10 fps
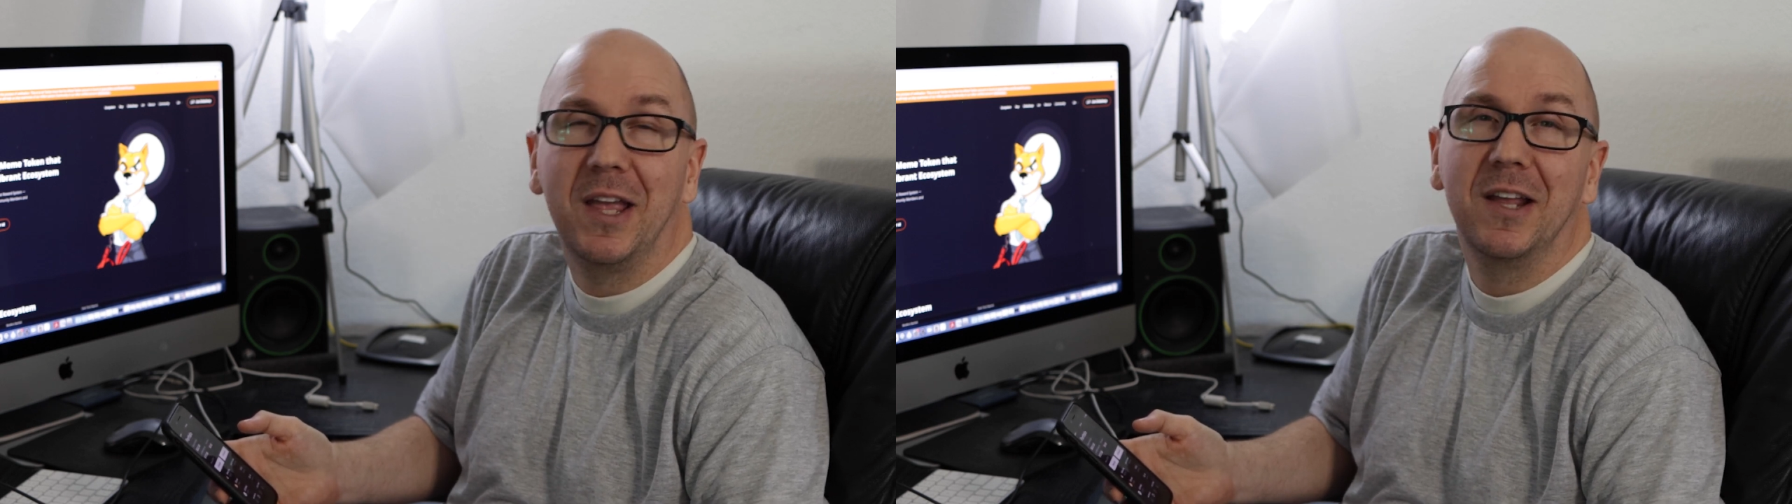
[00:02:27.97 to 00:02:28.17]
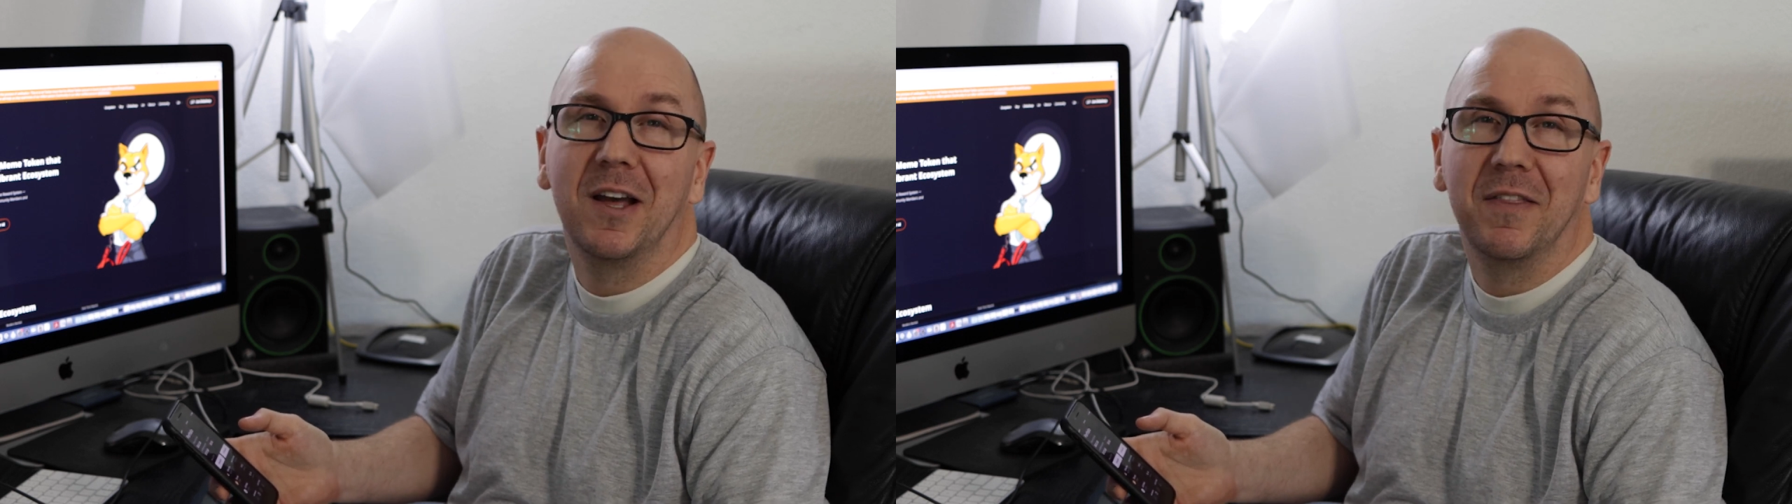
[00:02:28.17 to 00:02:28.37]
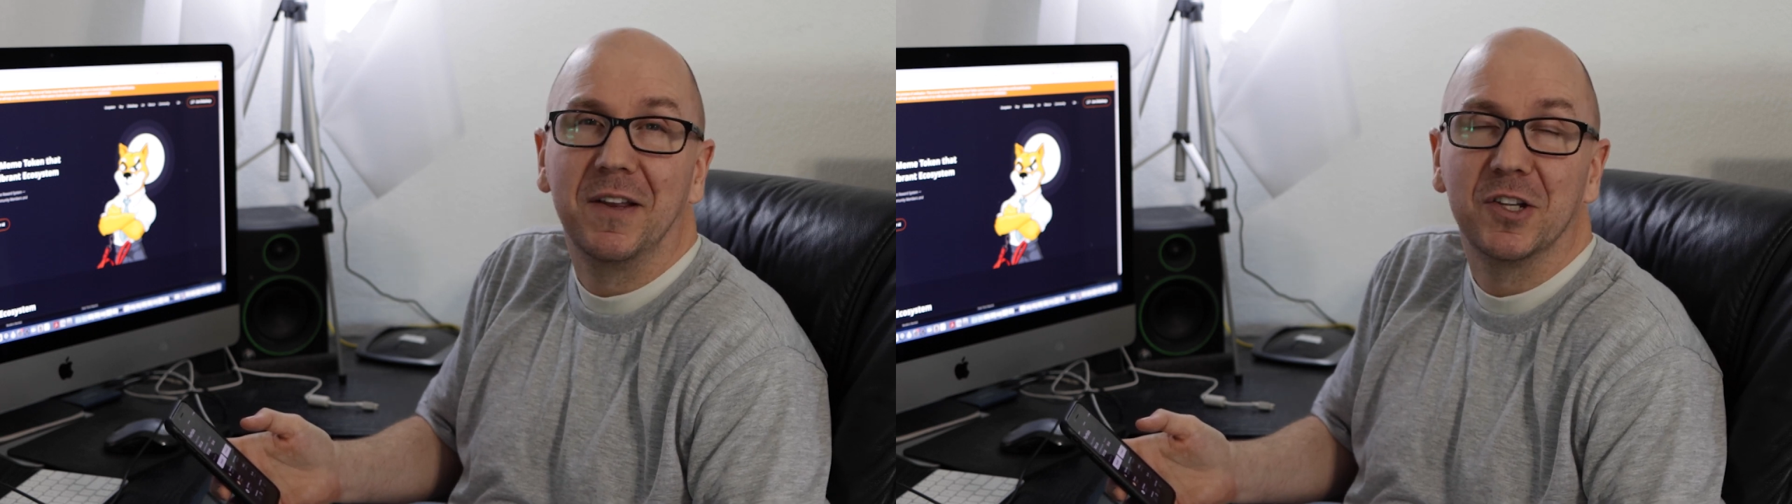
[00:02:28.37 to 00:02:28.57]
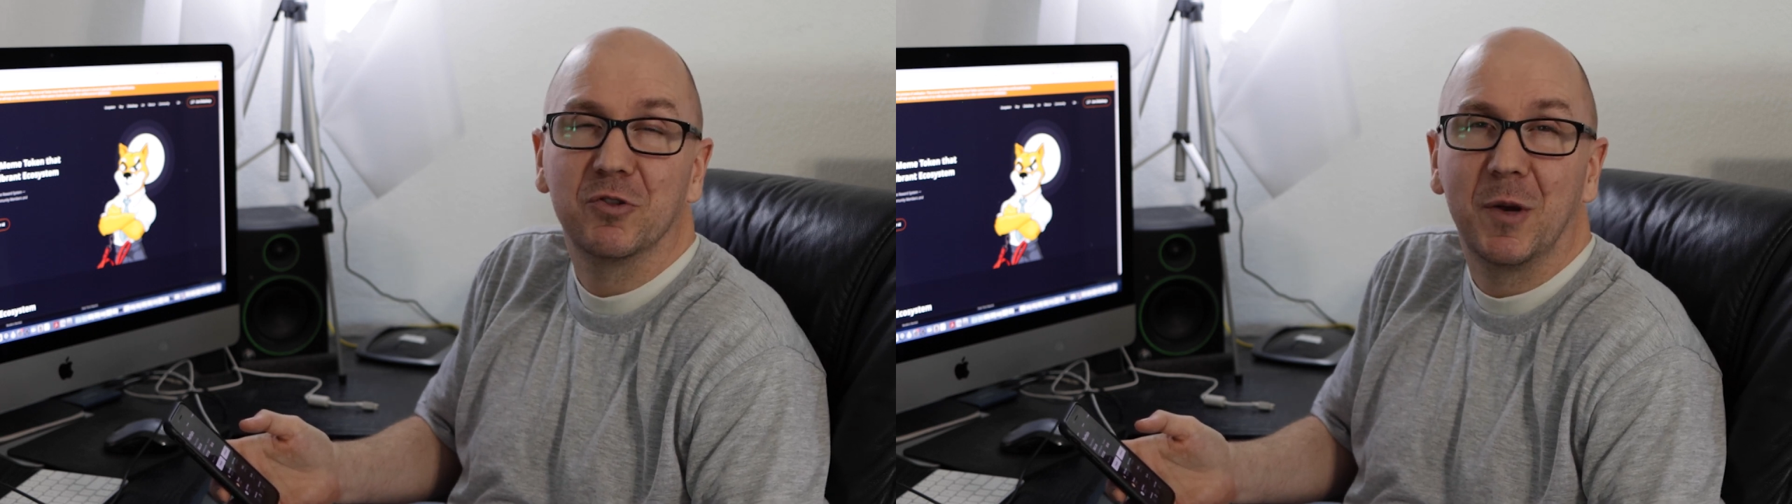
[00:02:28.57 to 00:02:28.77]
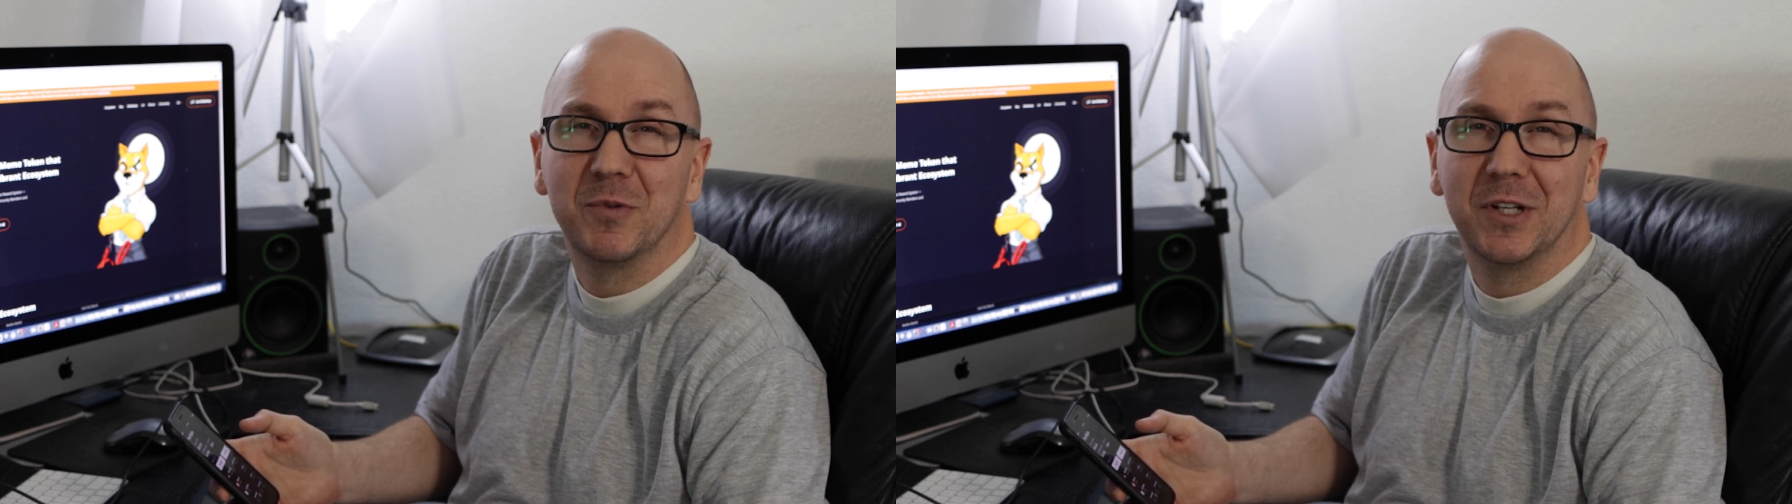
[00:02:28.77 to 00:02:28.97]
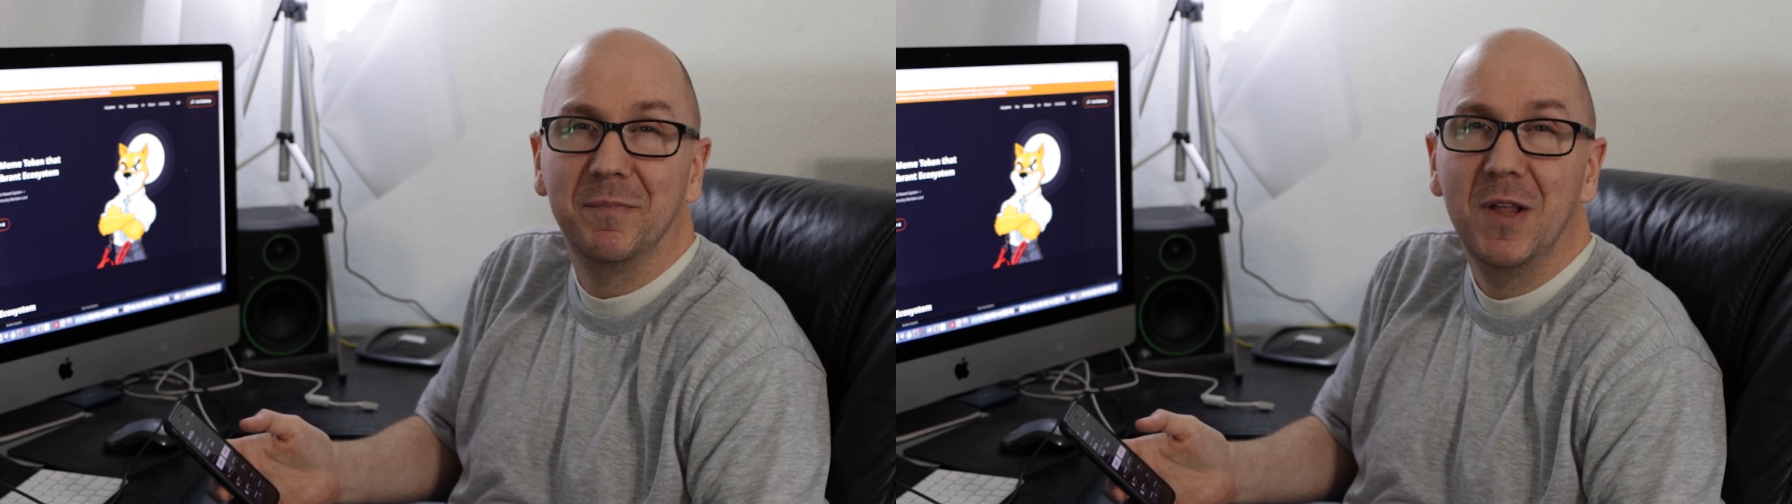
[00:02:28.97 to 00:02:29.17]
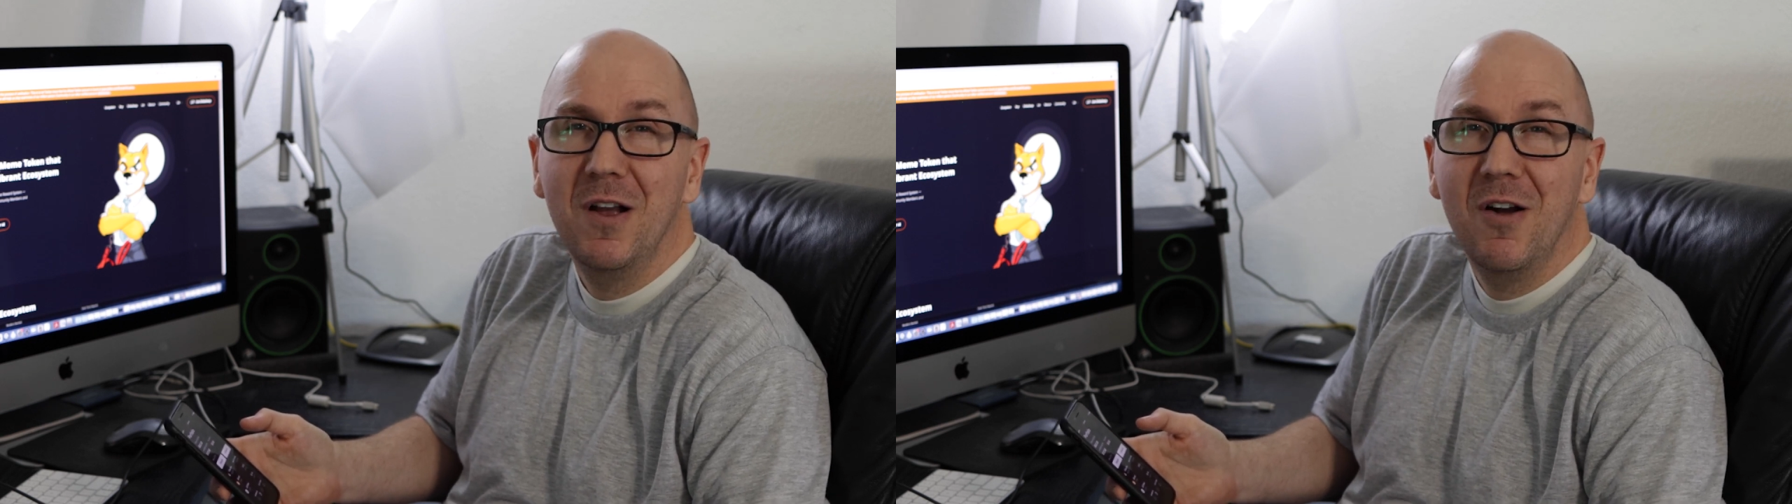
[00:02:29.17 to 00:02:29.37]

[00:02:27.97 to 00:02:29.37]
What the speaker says: in the description.